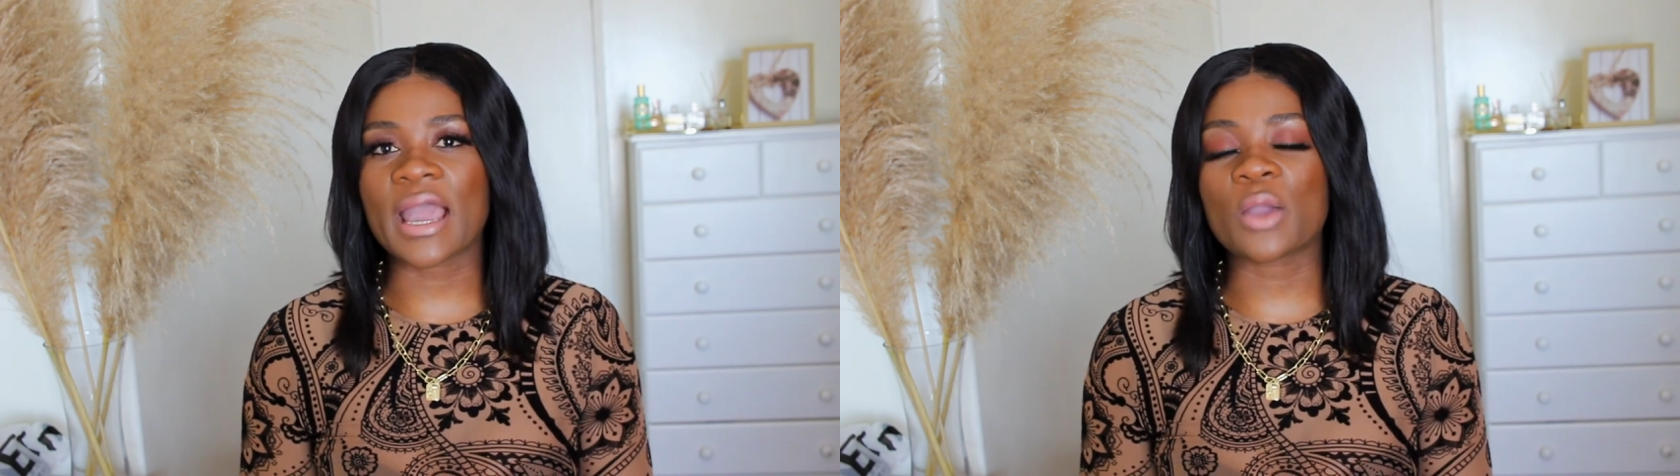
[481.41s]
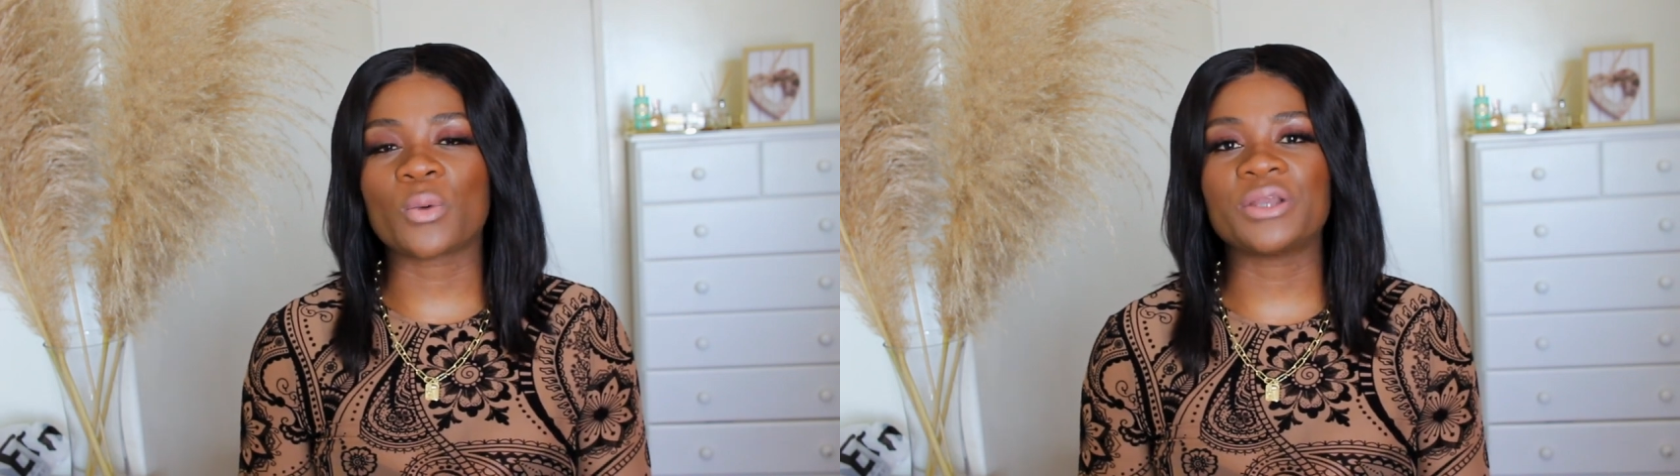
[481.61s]

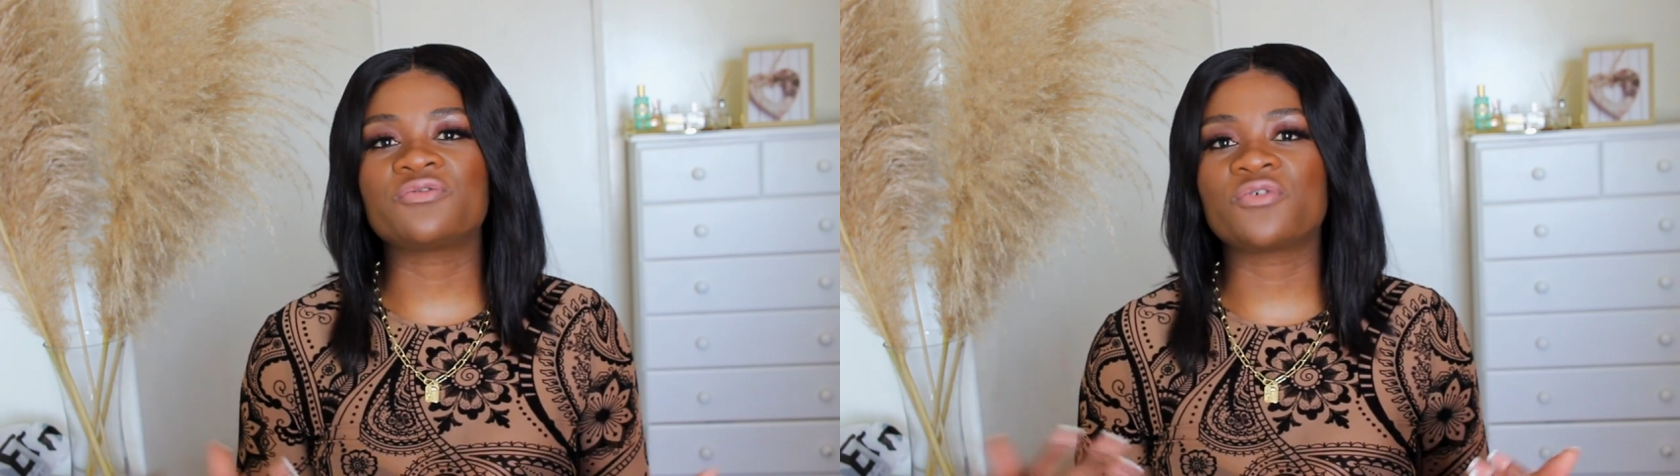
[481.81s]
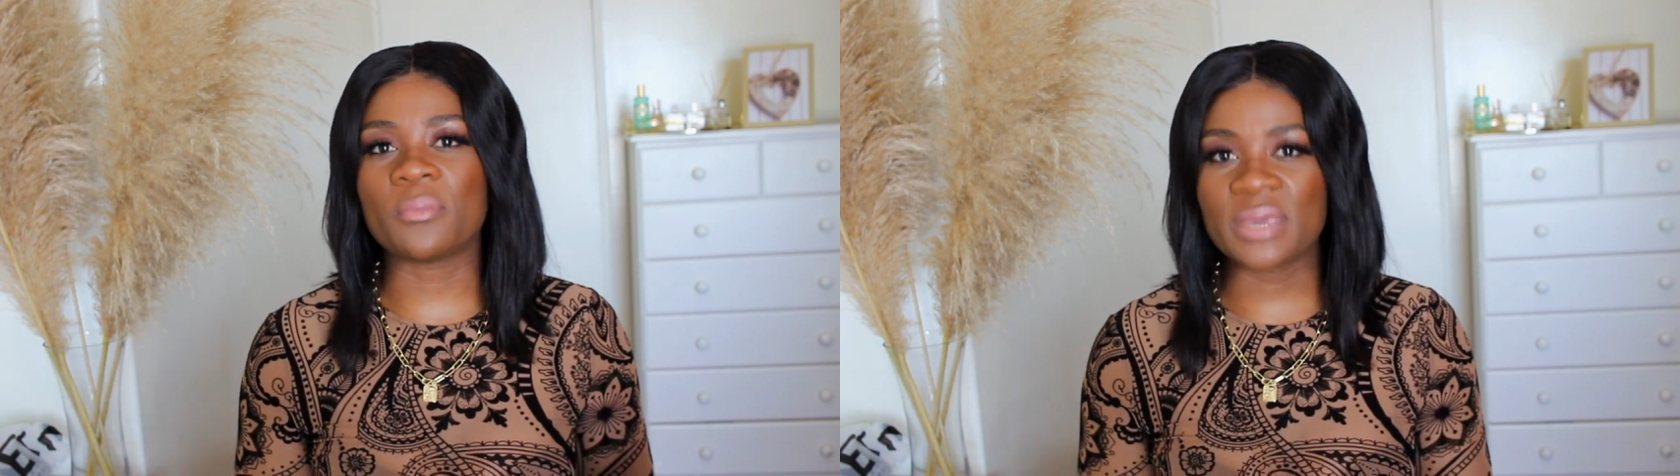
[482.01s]
I went
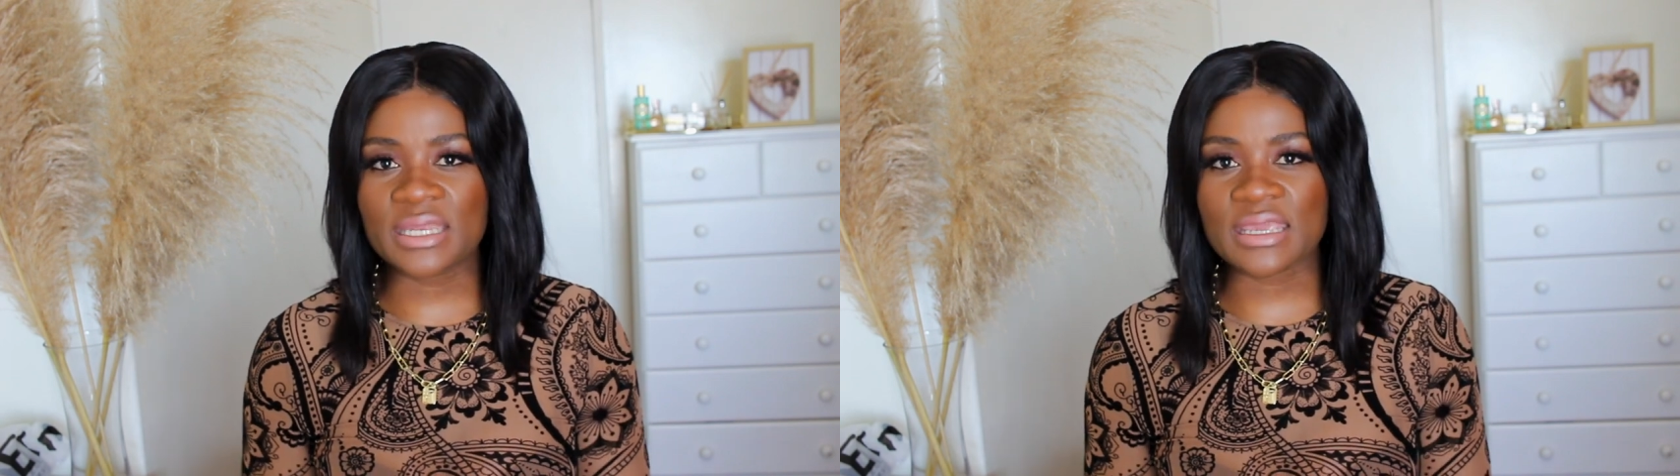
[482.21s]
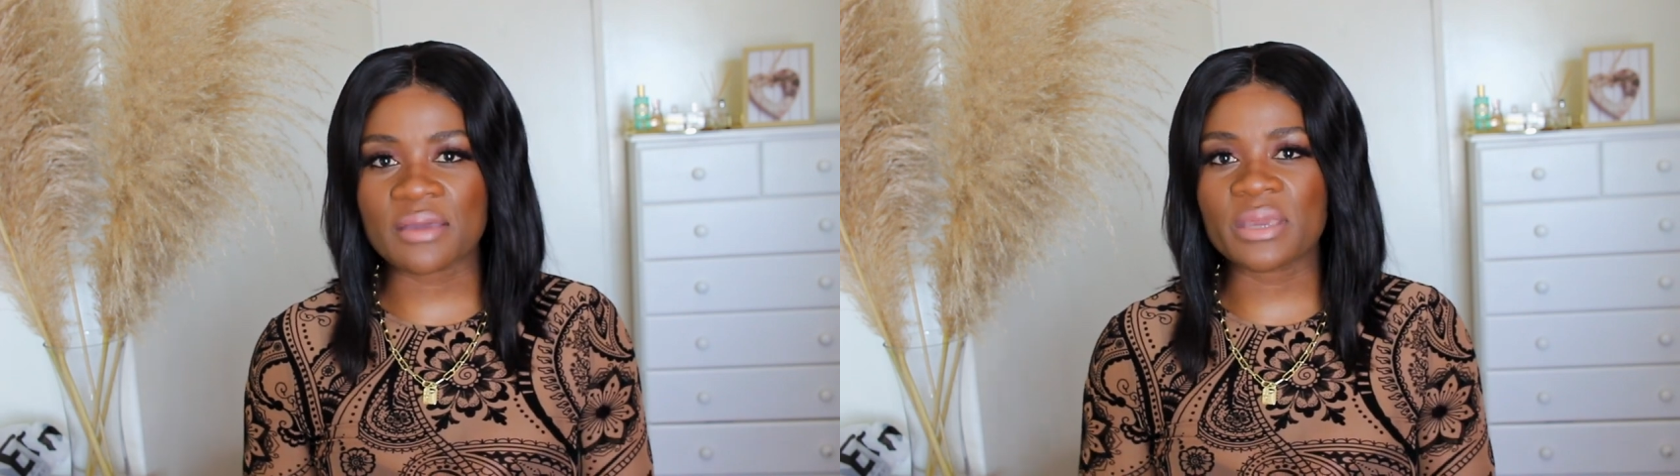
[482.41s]
for
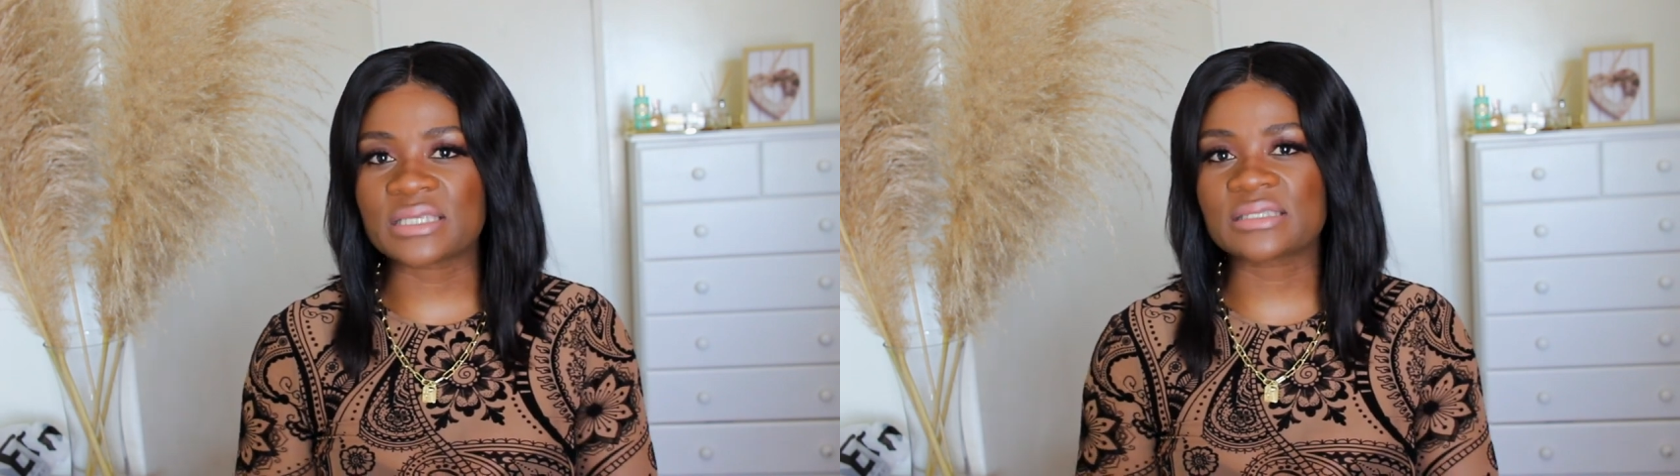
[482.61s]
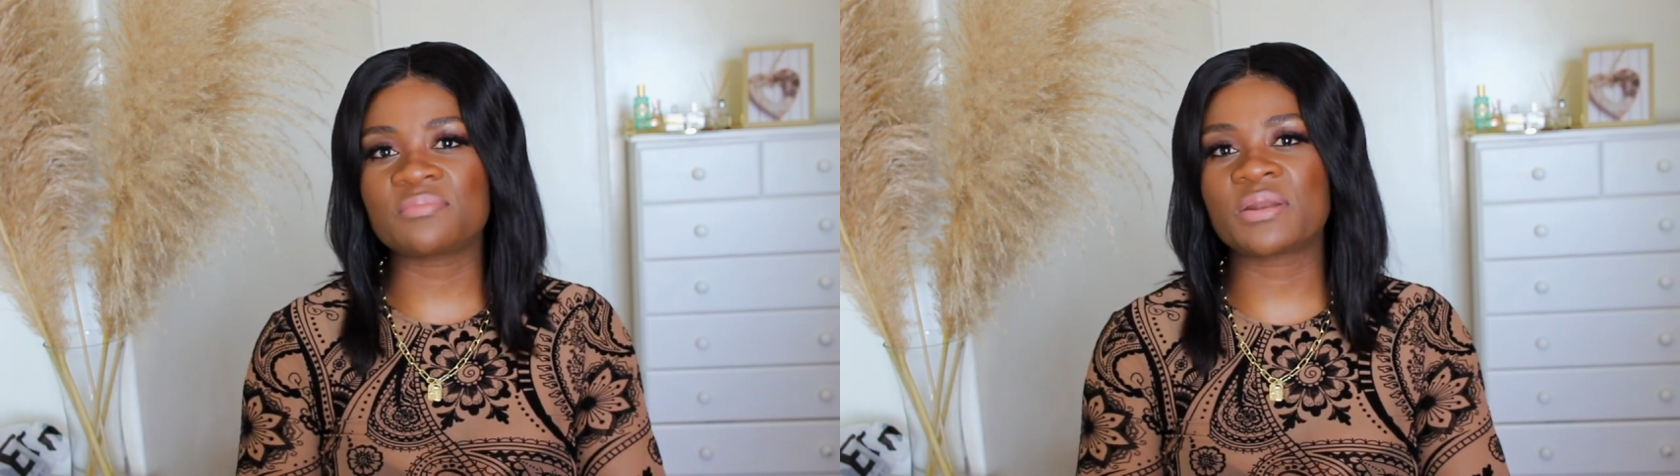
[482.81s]
medium
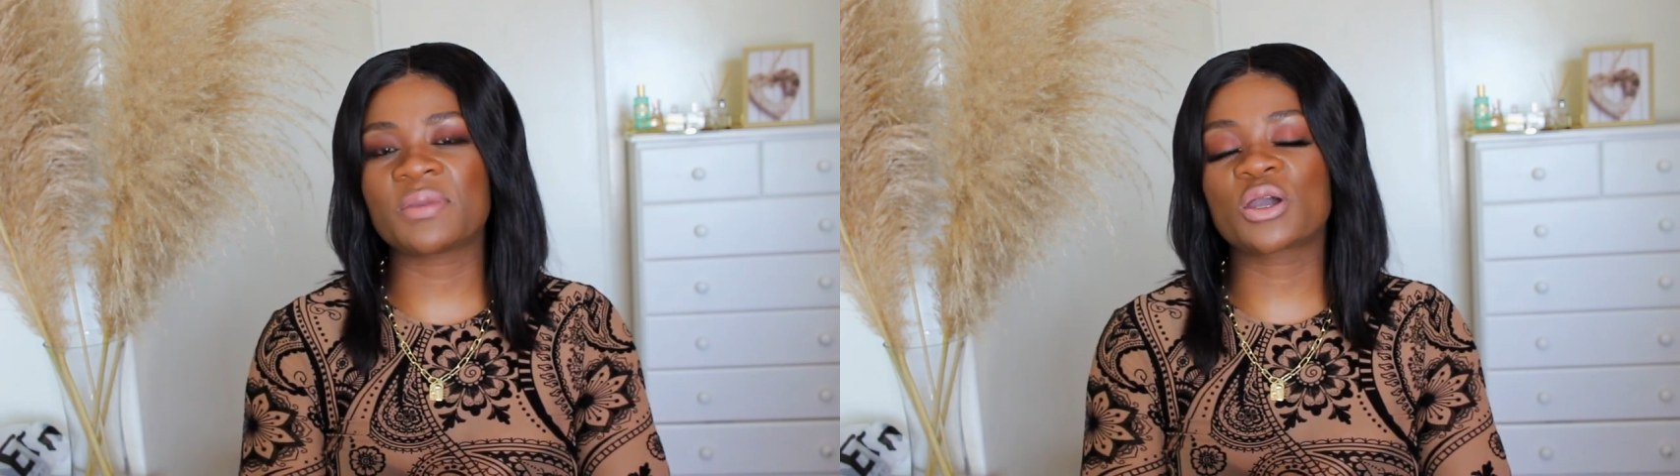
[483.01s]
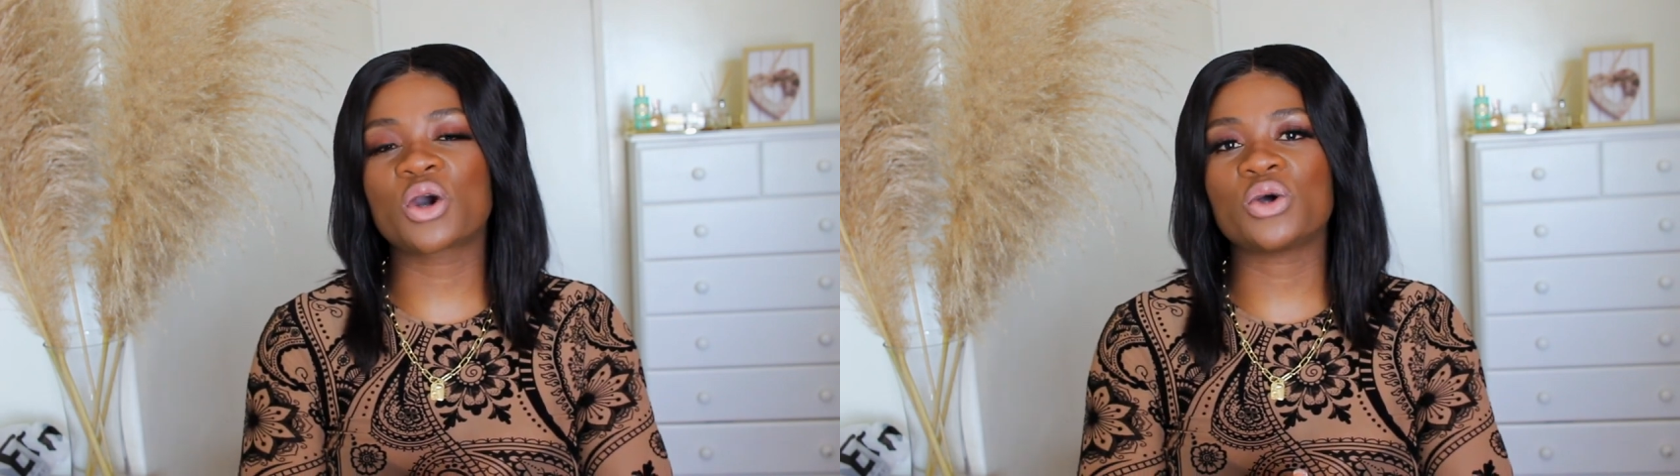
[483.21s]
is simply
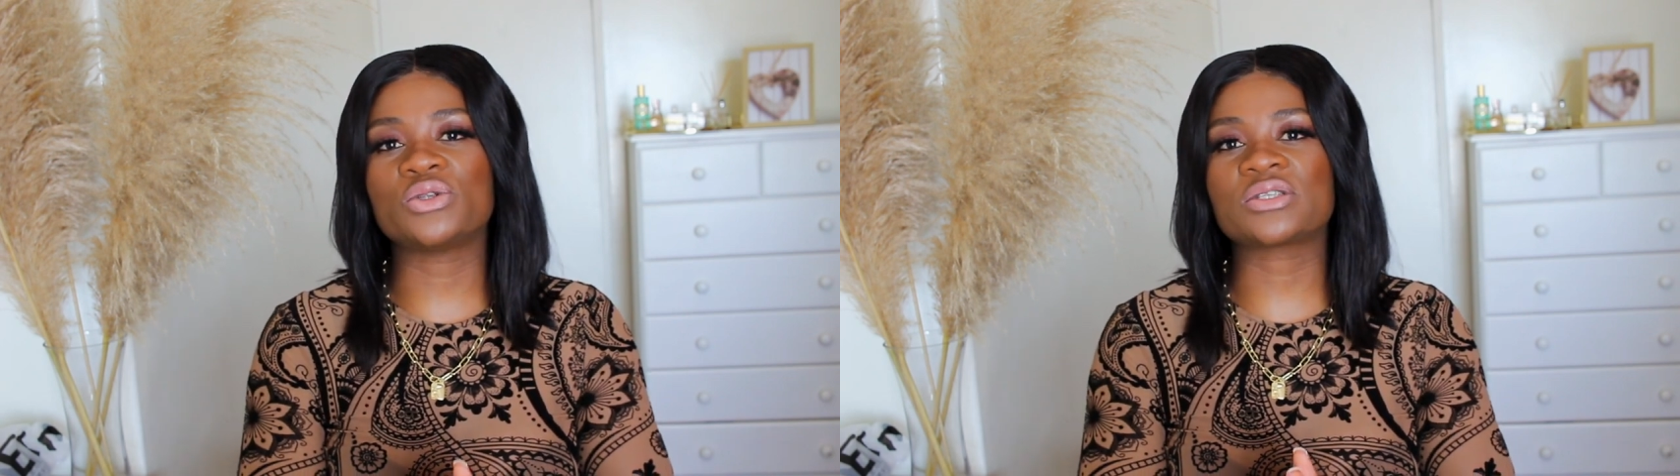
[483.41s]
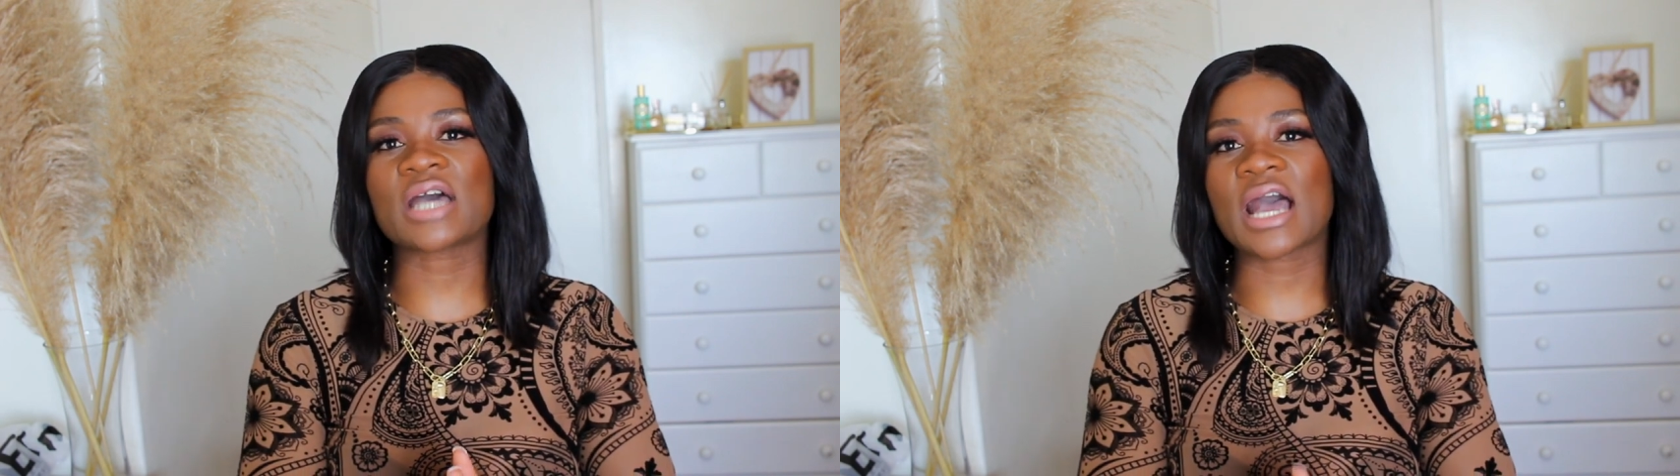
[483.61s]
because